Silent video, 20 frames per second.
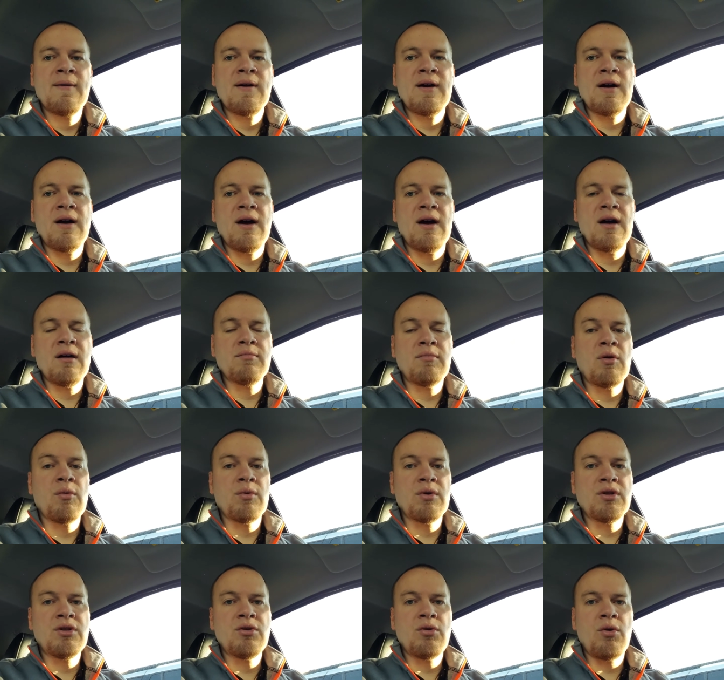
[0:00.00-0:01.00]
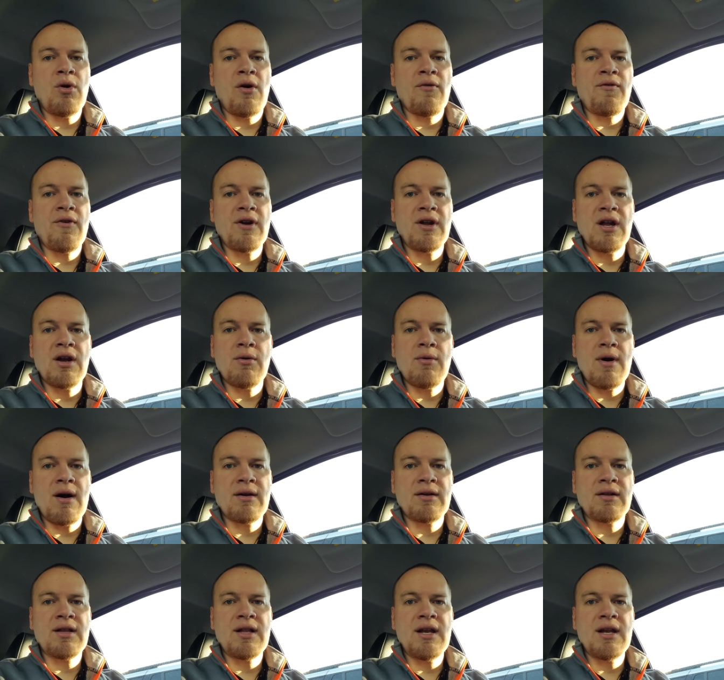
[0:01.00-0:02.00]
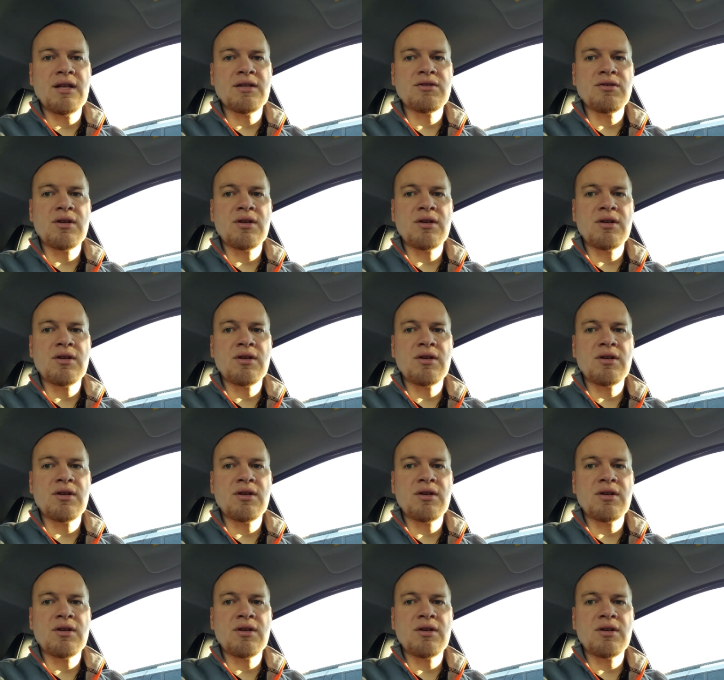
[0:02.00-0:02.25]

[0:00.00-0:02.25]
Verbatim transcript: Uh, but we do offer year-round cleaning.